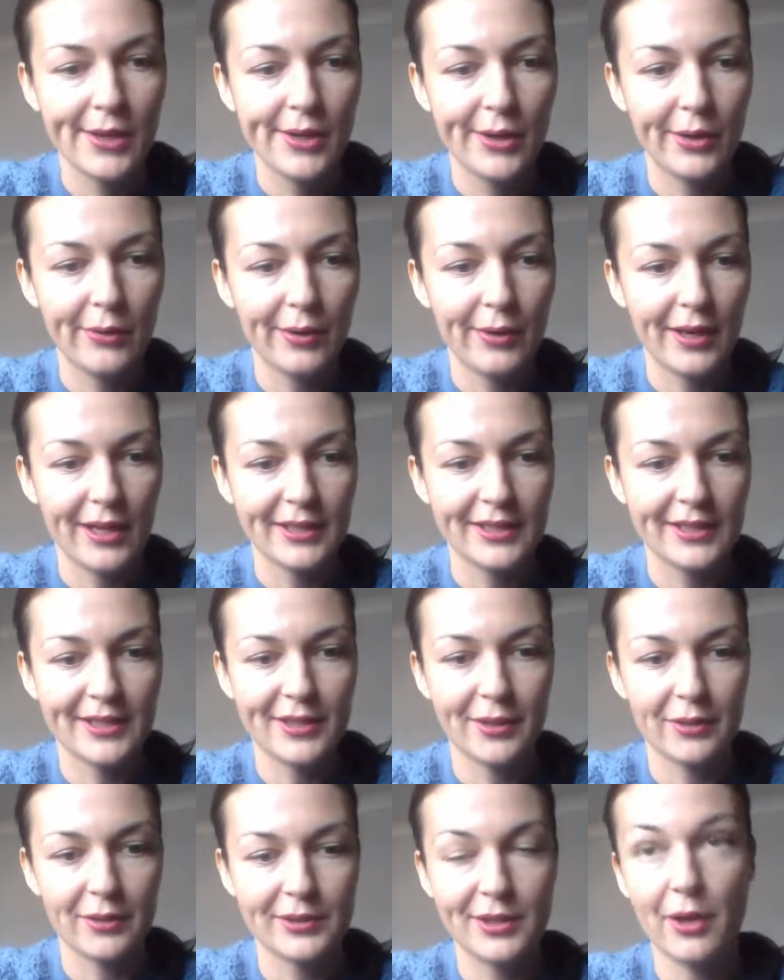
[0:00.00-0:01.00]
All right.
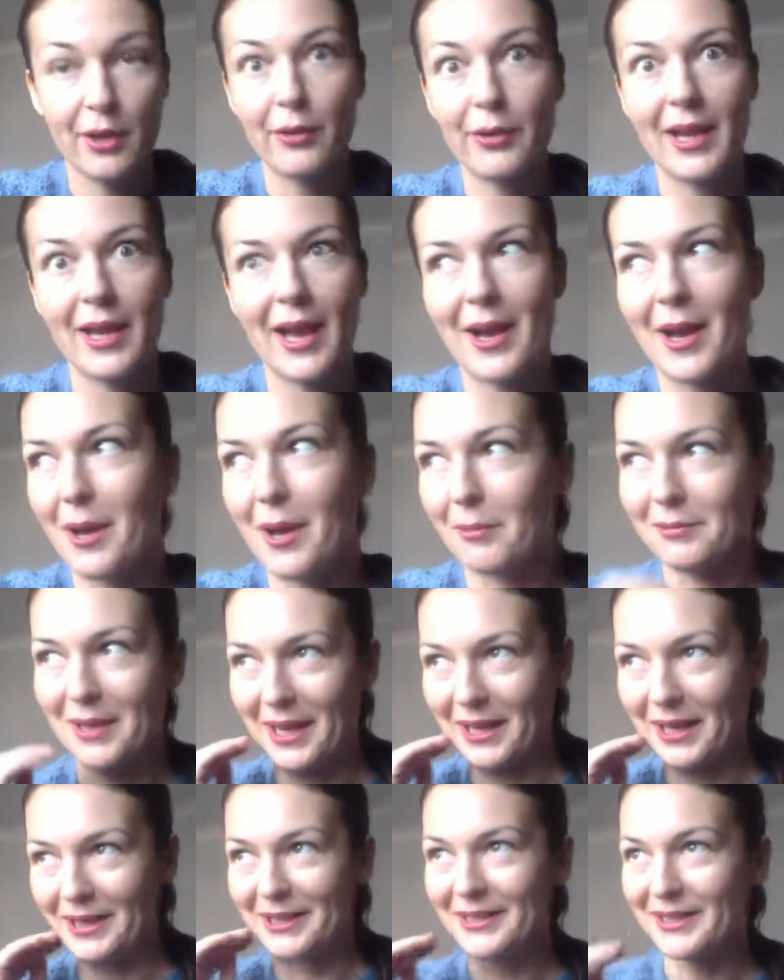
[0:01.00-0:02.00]
So, sorry I'm
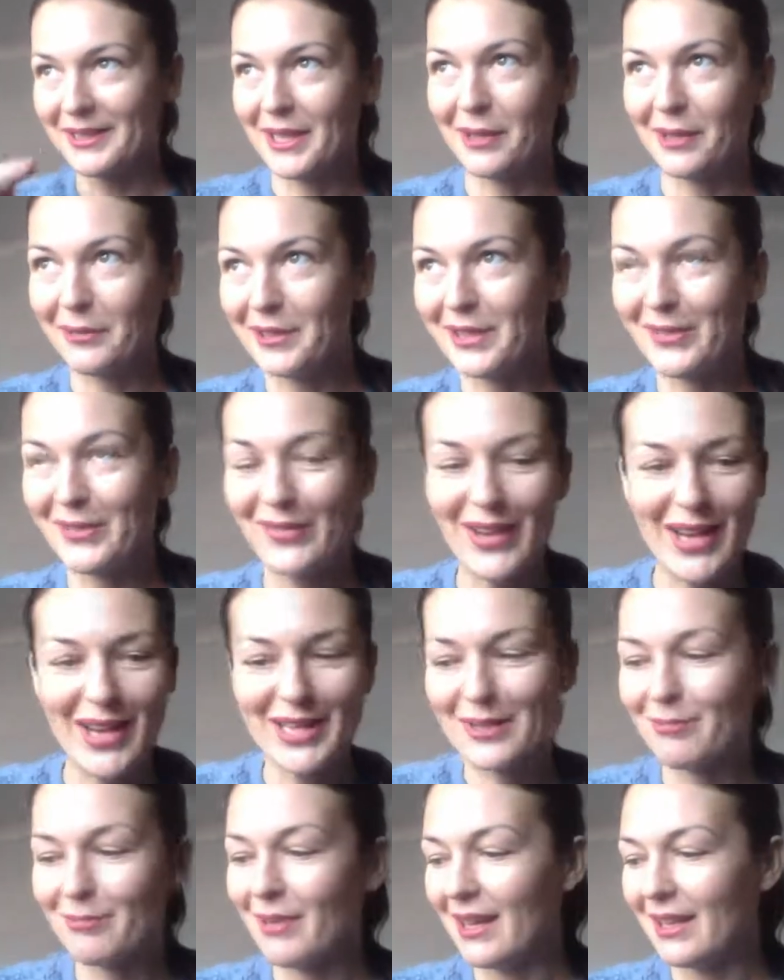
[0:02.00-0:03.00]
like serious
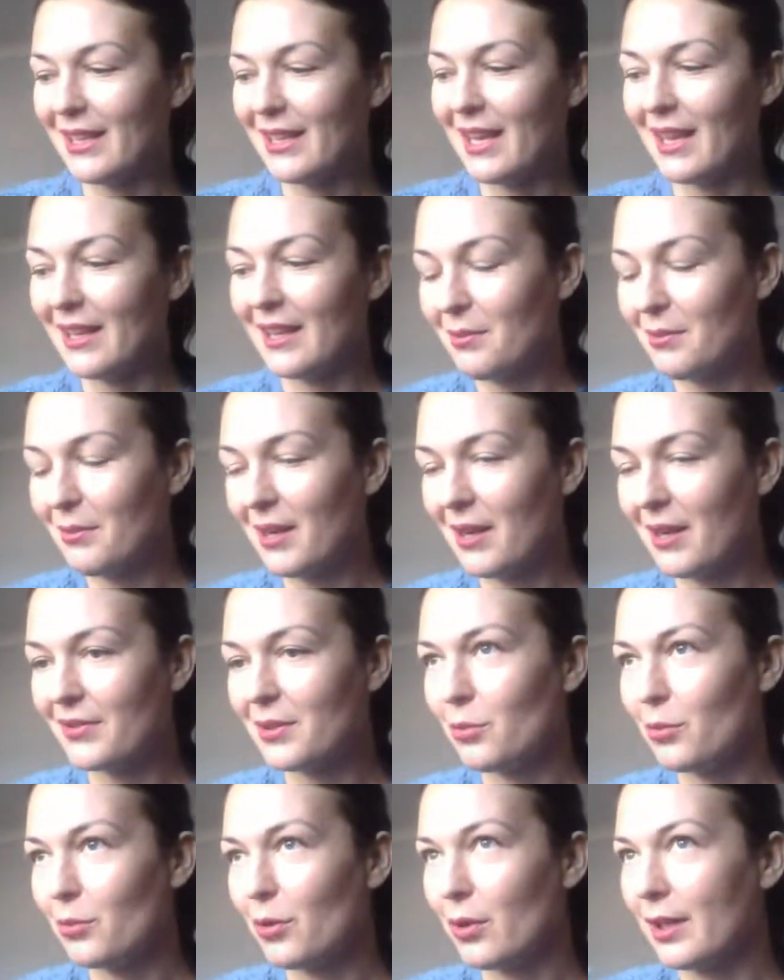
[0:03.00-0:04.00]
face, but yeah, let me have
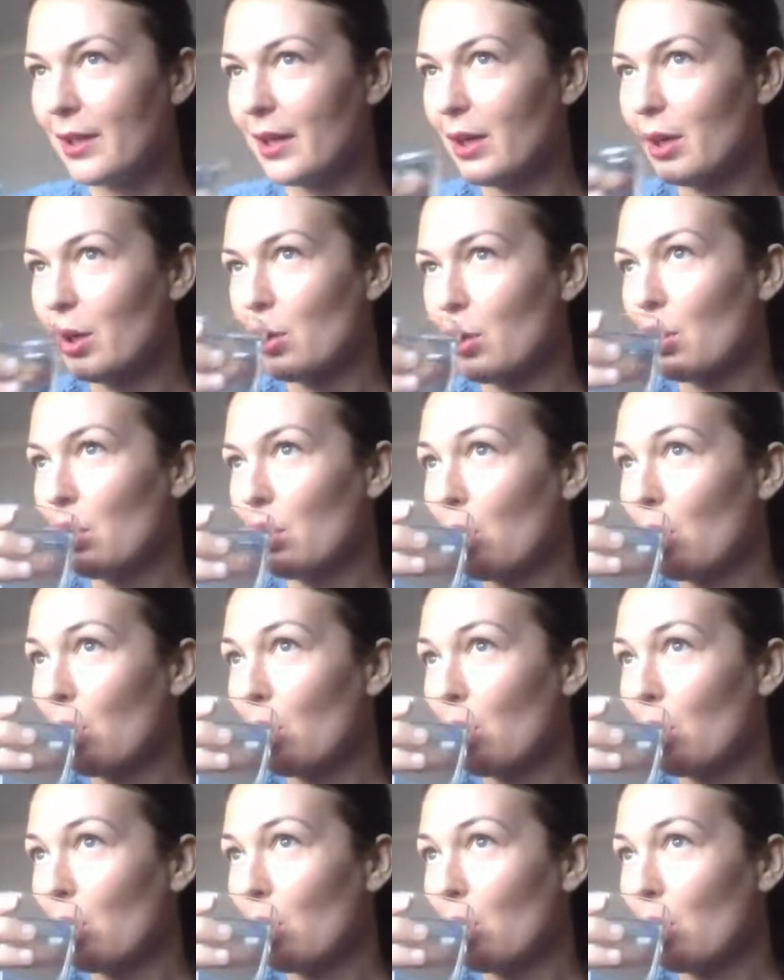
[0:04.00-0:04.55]
some water.